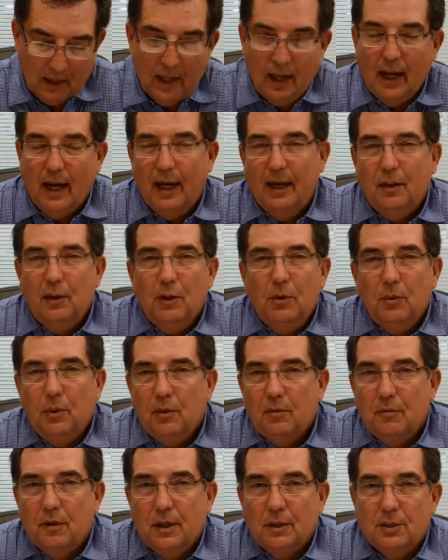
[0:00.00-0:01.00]
How do you
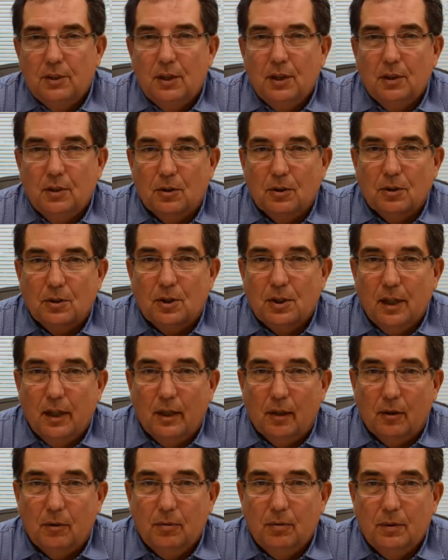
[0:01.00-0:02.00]
invest in
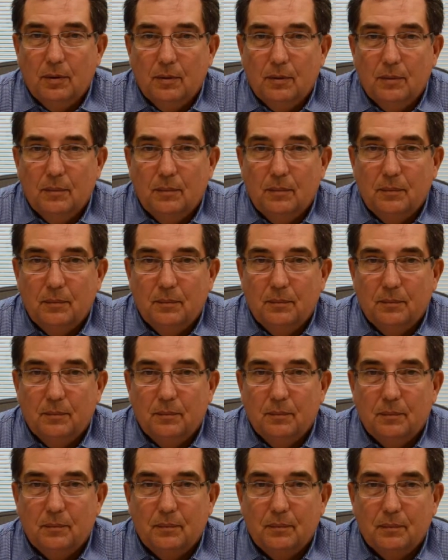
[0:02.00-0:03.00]
yourself?
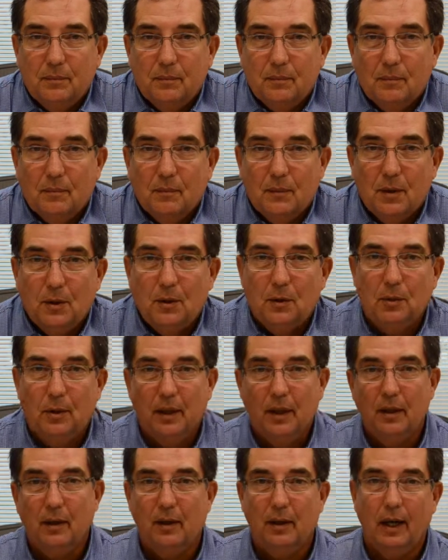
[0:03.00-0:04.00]
You
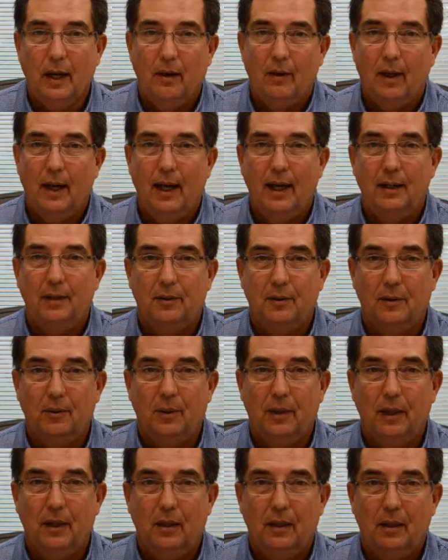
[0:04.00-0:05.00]
hear how I
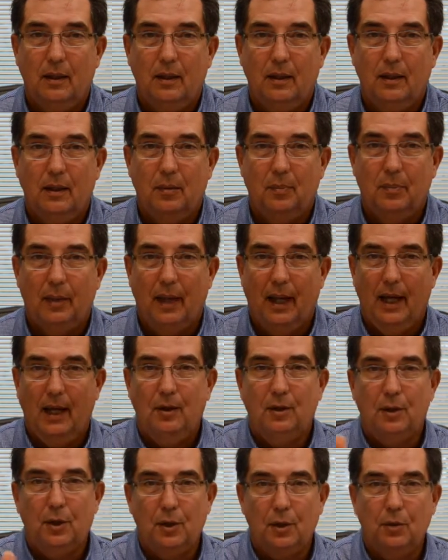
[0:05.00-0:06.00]
do it, but
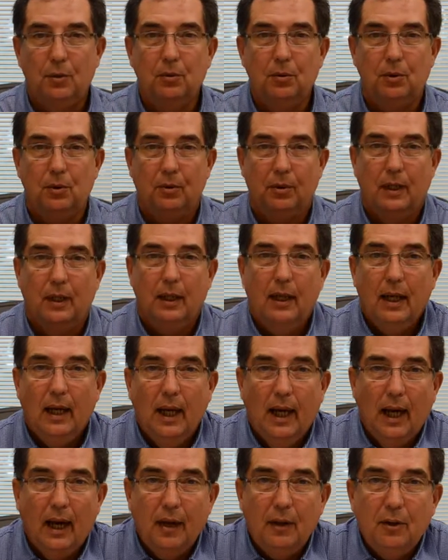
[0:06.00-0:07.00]
how do you do it?
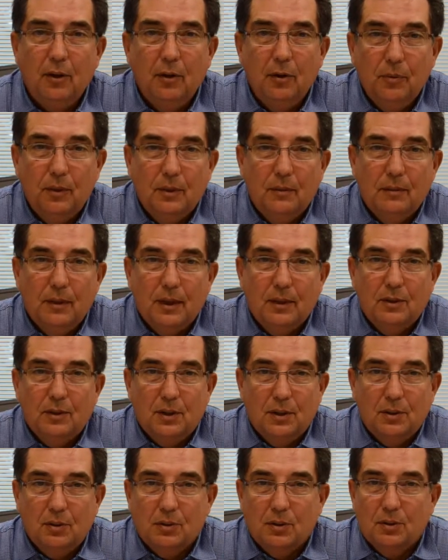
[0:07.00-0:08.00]
How do you
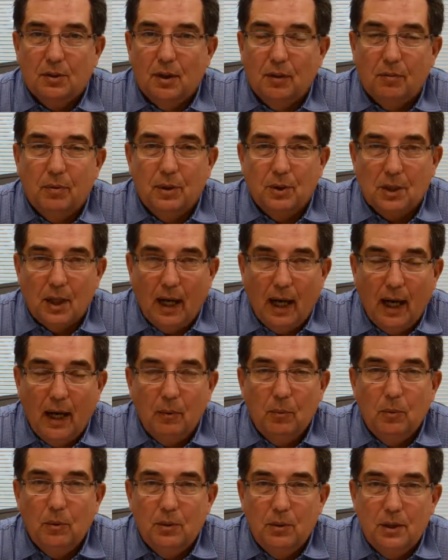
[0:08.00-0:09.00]
invest in yourself? Which
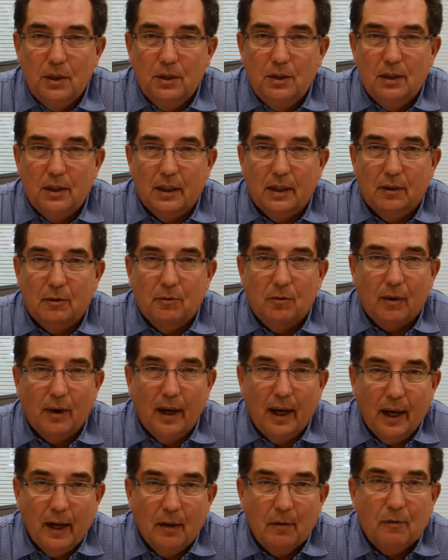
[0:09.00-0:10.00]
I will contend
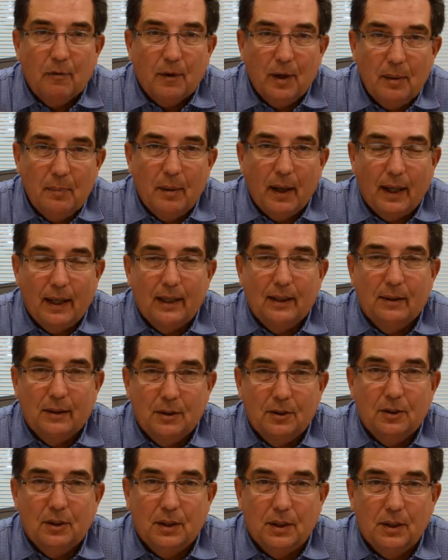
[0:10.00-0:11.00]
for everybody
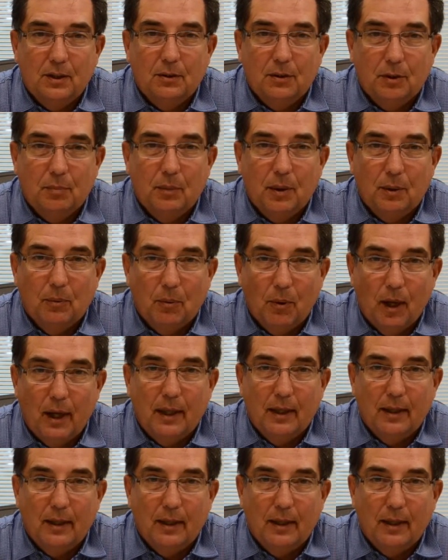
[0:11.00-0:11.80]
listening to me right